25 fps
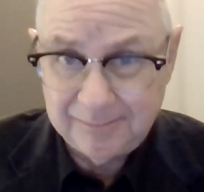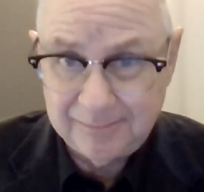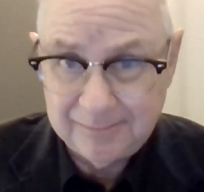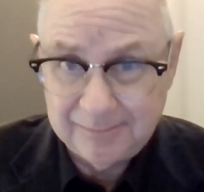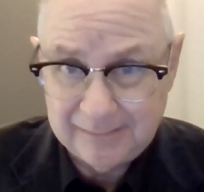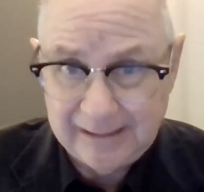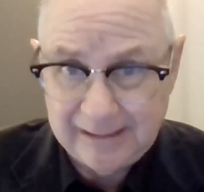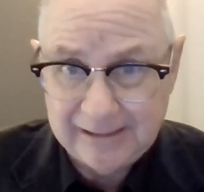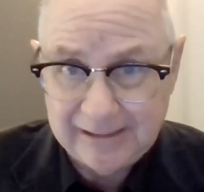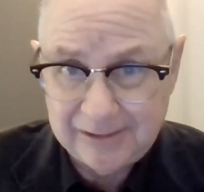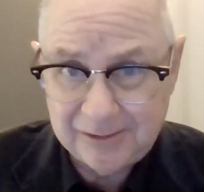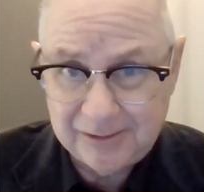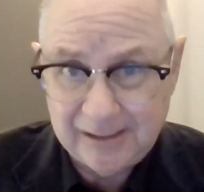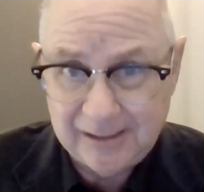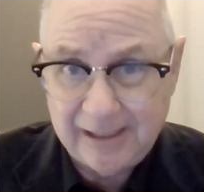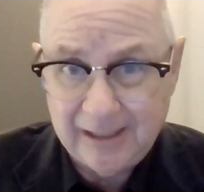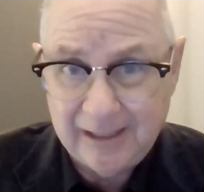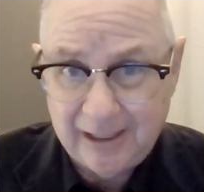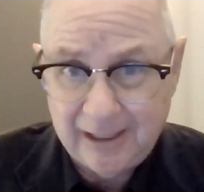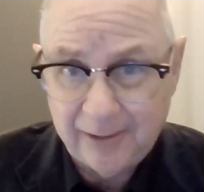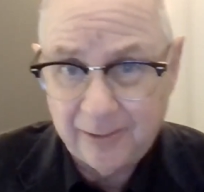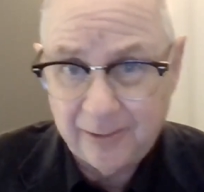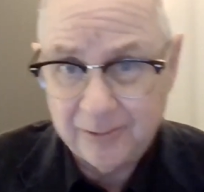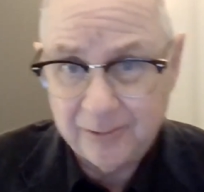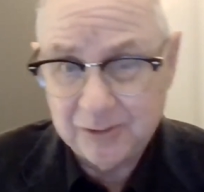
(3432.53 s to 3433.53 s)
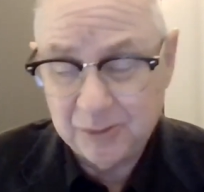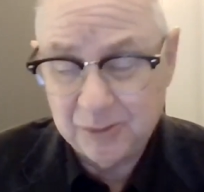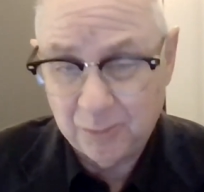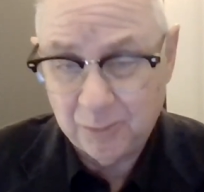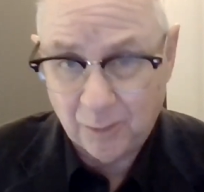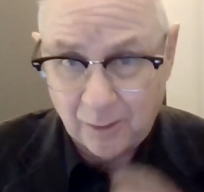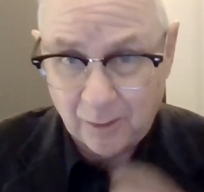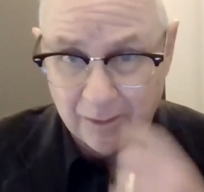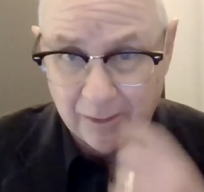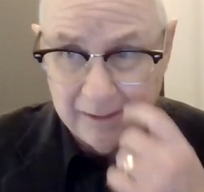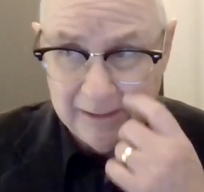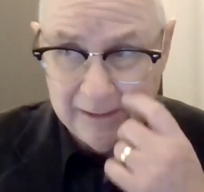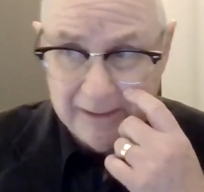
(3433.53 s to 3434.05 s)
And others who
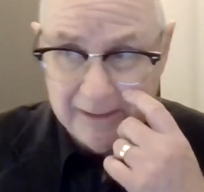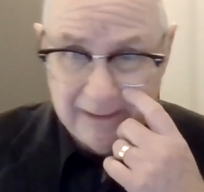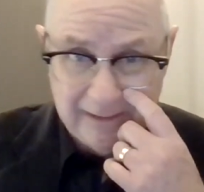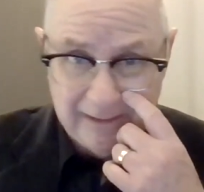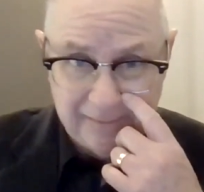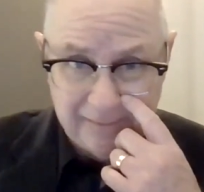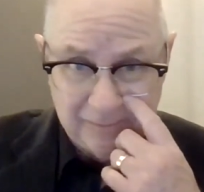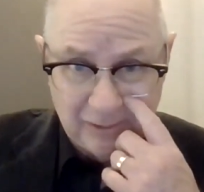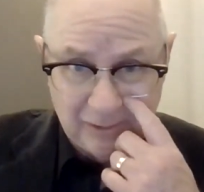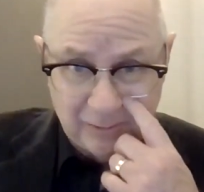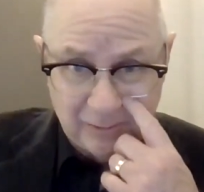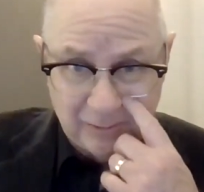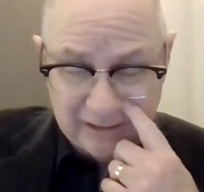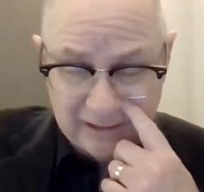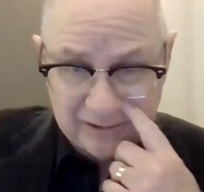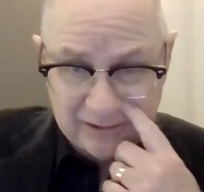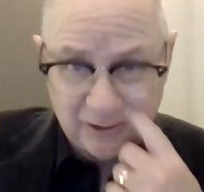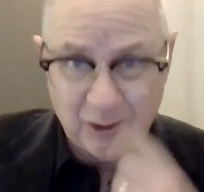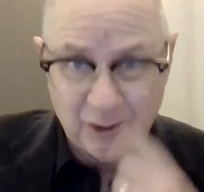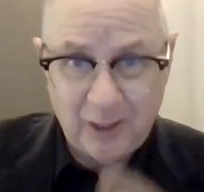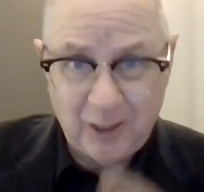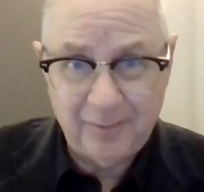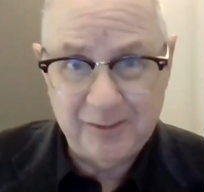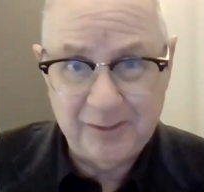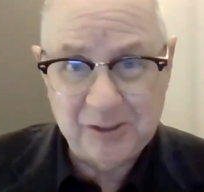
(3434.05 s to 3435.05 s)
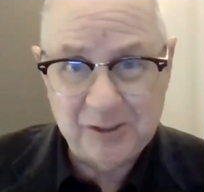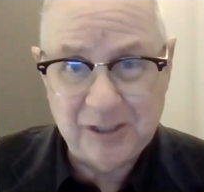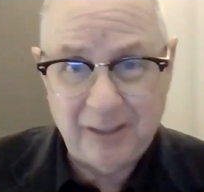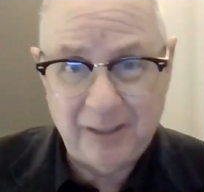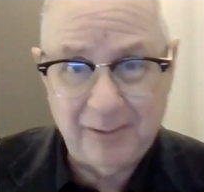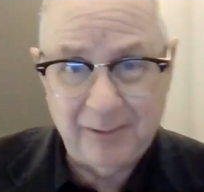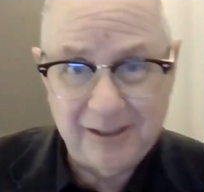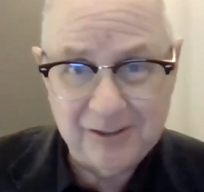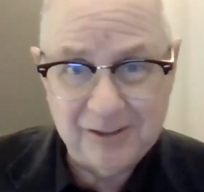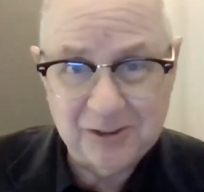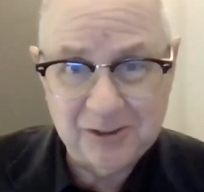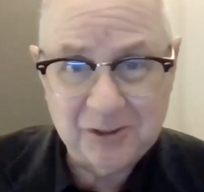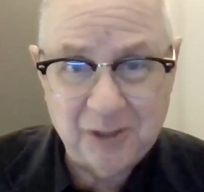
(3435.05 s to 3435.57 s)
are at the coffee shop. I
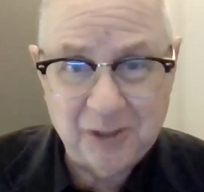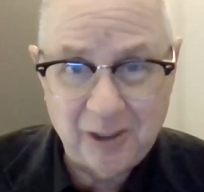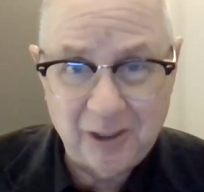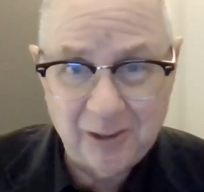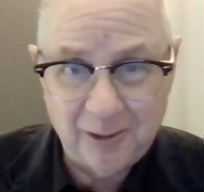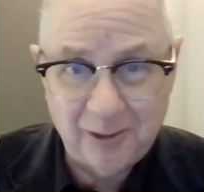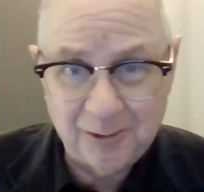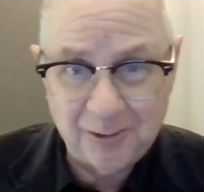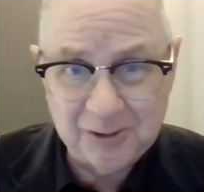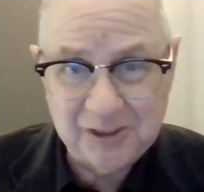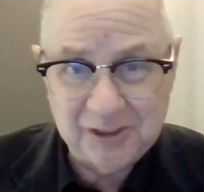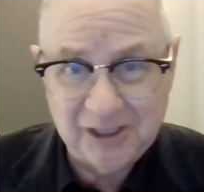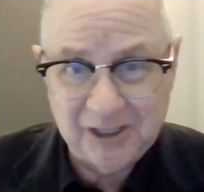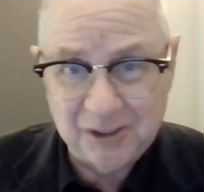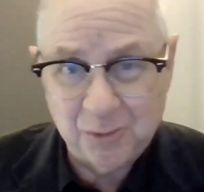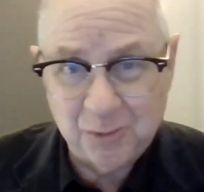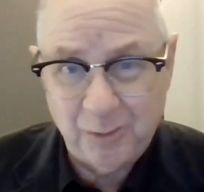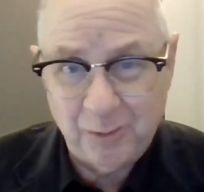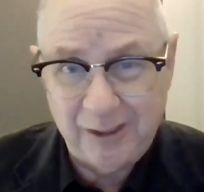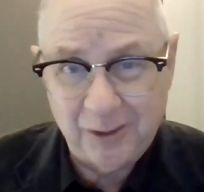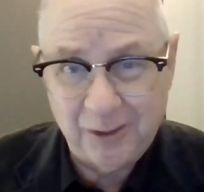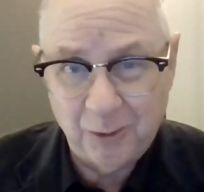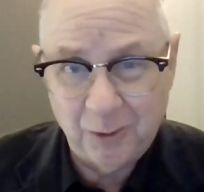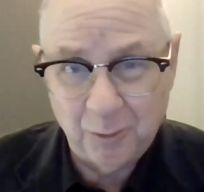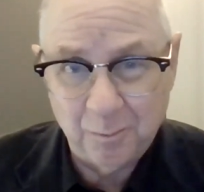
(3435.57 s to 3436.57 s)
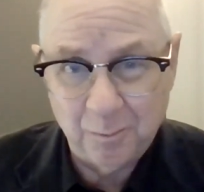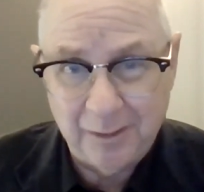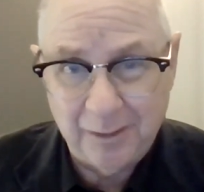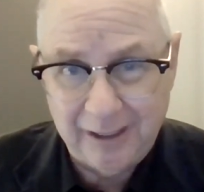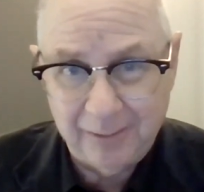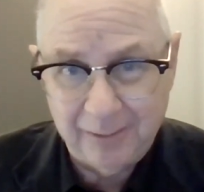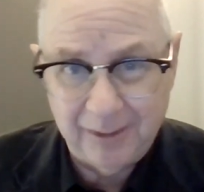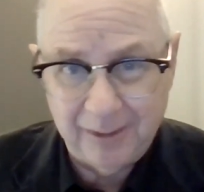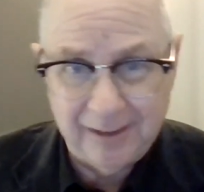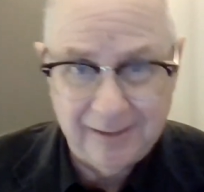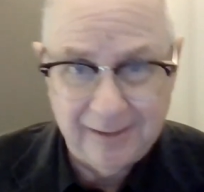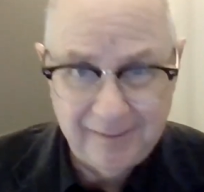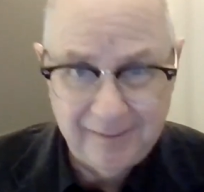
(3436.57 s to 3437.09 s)
just saw a little 6-week-old
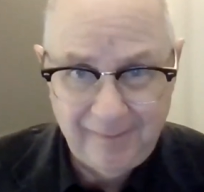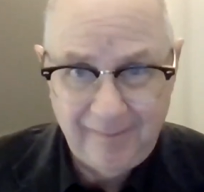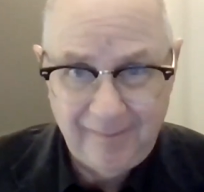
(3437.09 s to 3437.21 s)
baby.